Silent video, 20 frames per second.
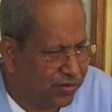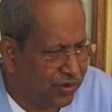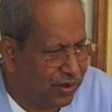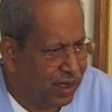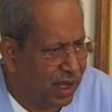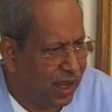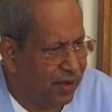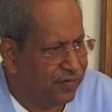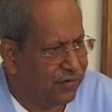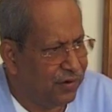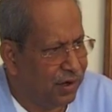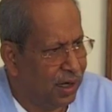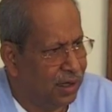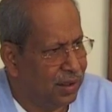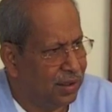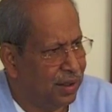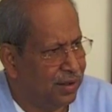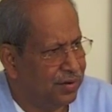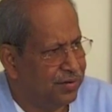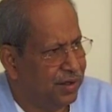the question I have
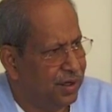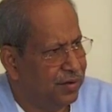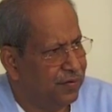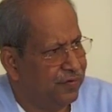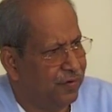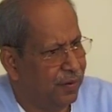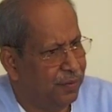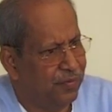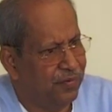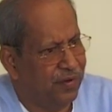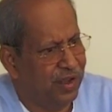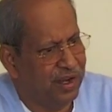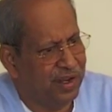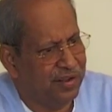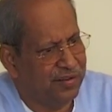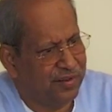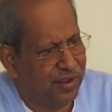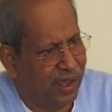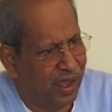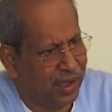to address it from
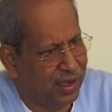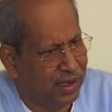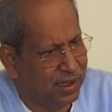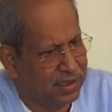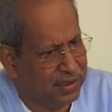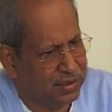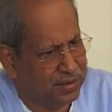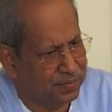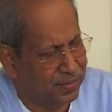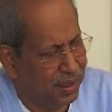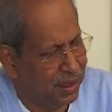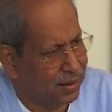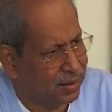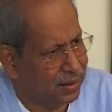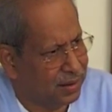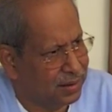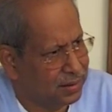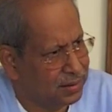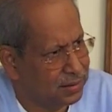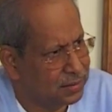various angles,
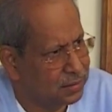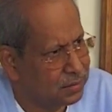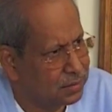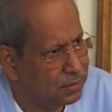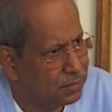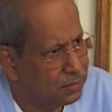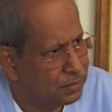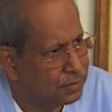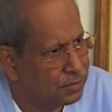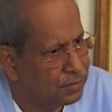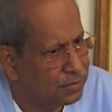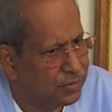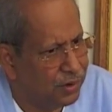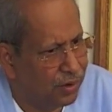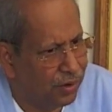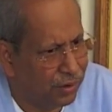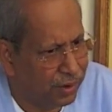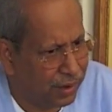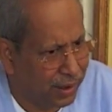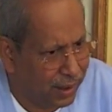Marcus.
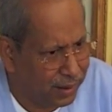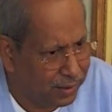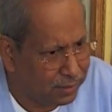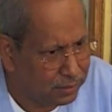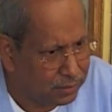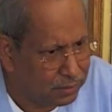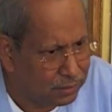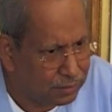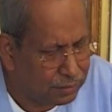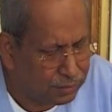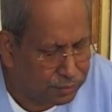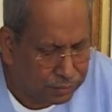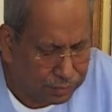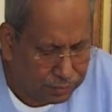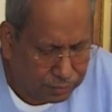Okay?